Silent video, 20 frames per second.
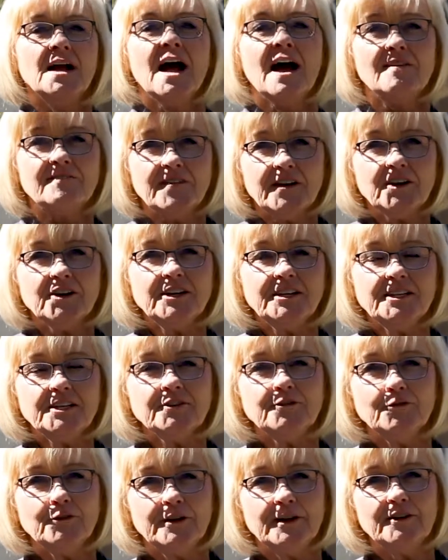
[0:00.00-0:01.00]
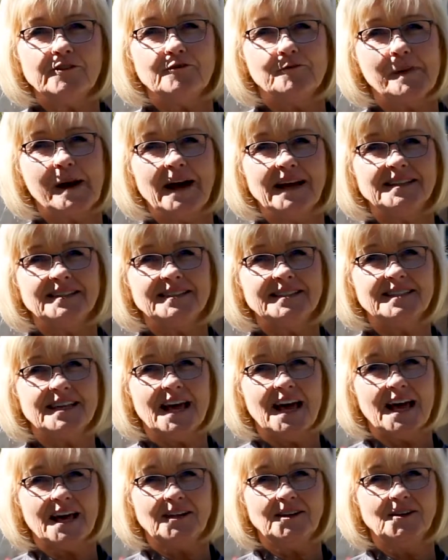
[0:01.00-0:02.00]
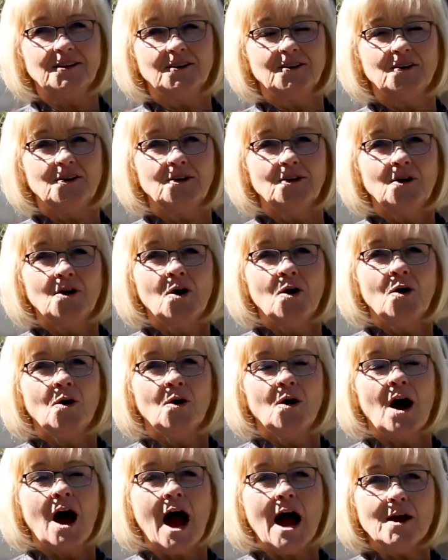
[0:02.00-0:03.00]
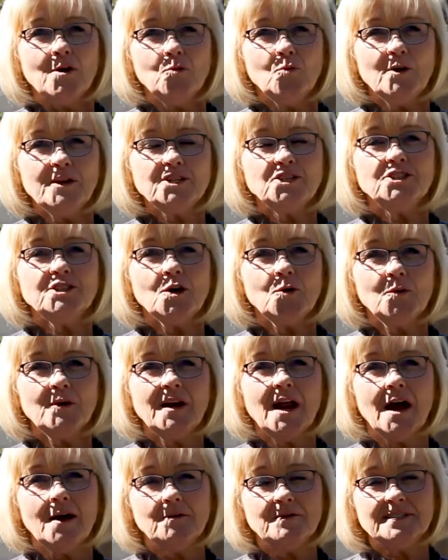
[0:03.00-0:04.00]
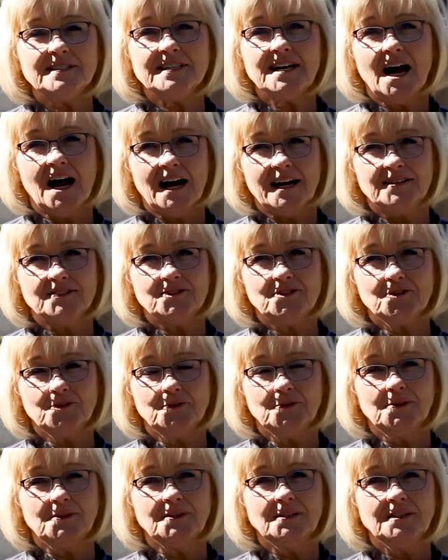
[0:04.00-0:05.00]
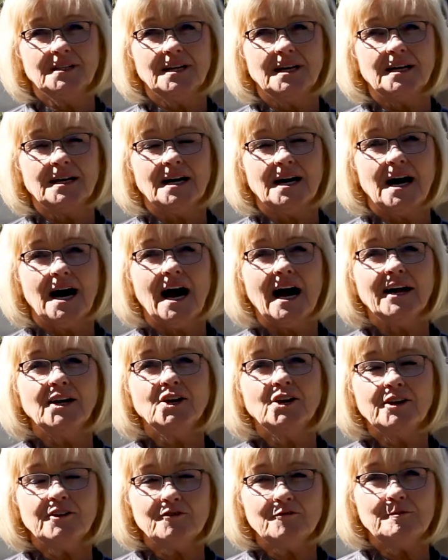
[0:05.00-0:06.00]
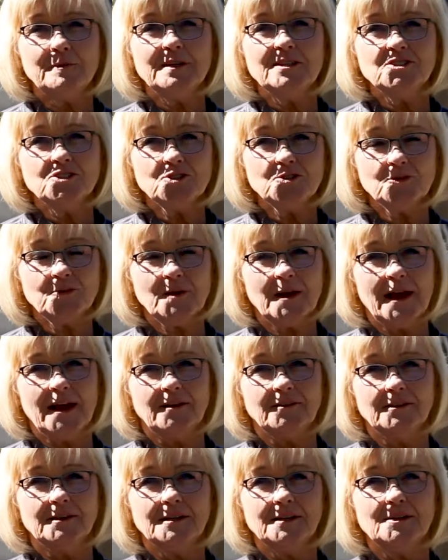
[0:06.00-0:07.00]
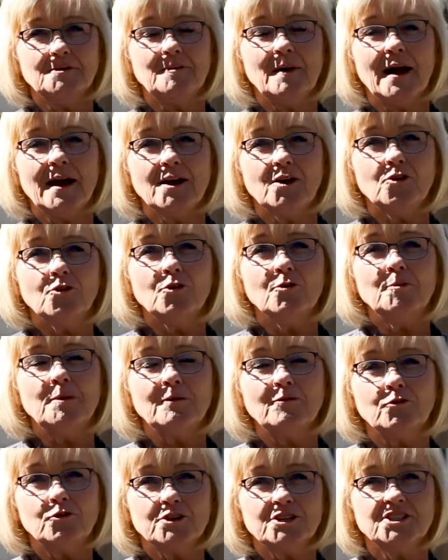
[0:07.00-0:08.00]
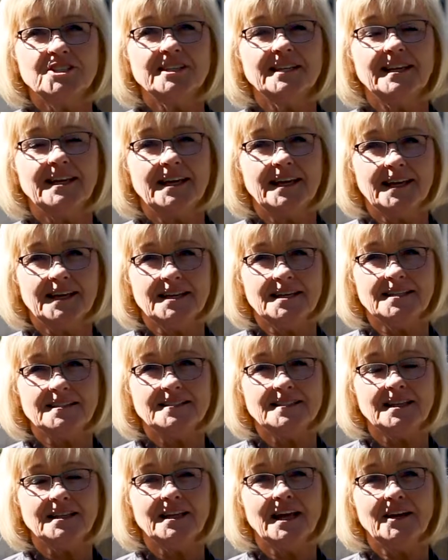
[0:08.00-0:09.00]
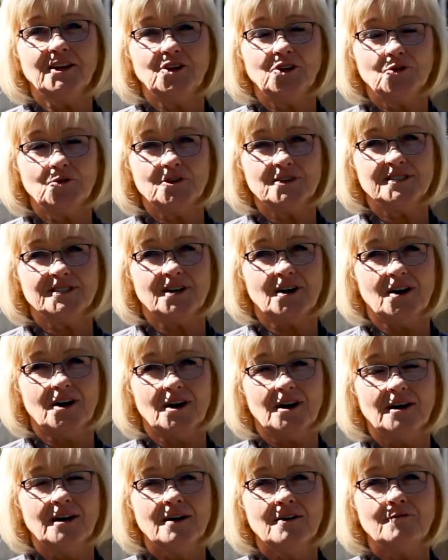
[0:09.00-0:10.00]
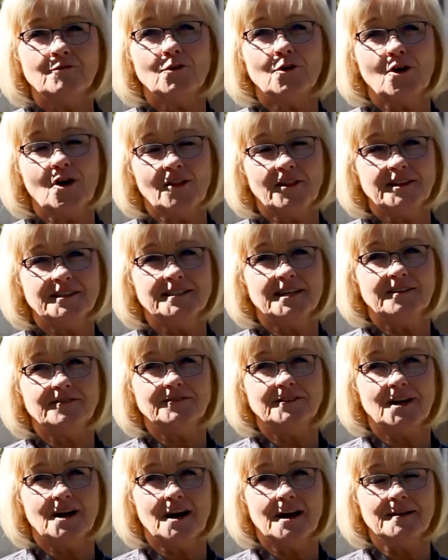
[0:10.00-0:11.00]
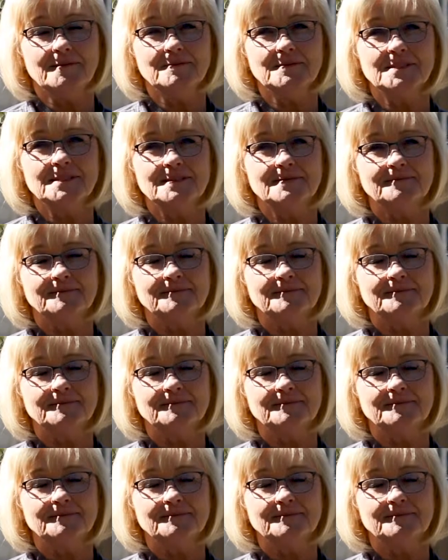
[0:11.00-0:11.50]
A very dear friend of mine said, "I wish that when I was in high school, I could have been surrounded by a group of Christian kids like yours are for all the tough times."